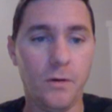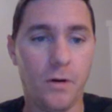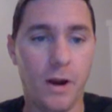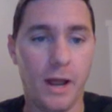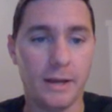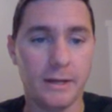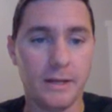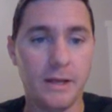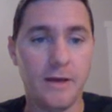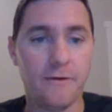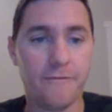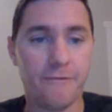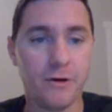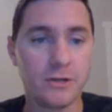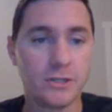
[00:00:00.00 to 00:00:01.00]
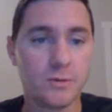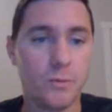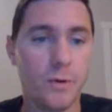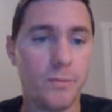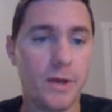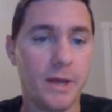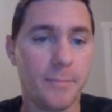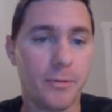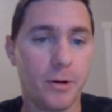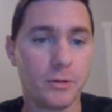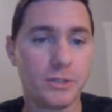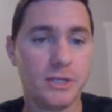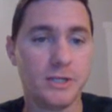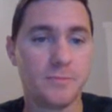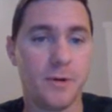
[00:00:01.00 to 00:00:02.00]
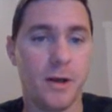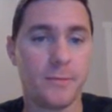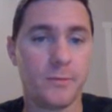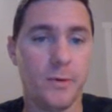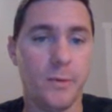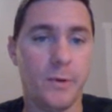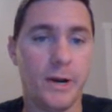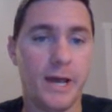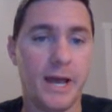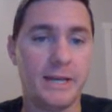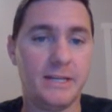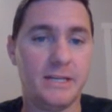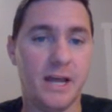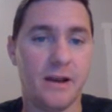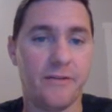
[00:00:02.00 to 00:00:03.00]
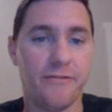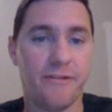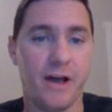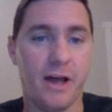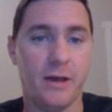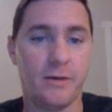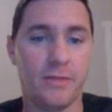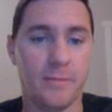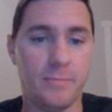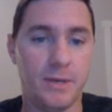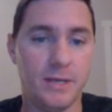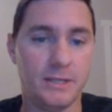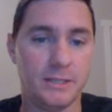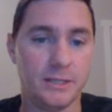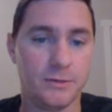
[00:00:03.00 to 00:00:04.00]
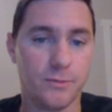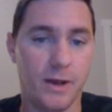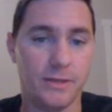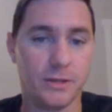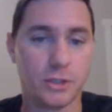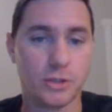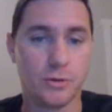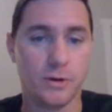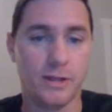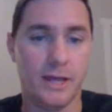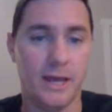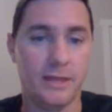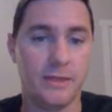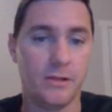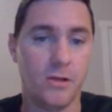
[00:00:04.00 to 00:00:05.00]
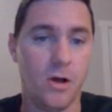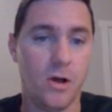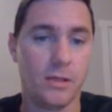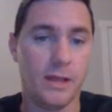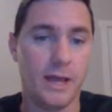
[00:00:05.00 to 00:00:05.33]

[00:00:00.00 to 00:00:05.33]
All right, first, when we approach these problems, we want to identify the pieces, right? The short leg, the long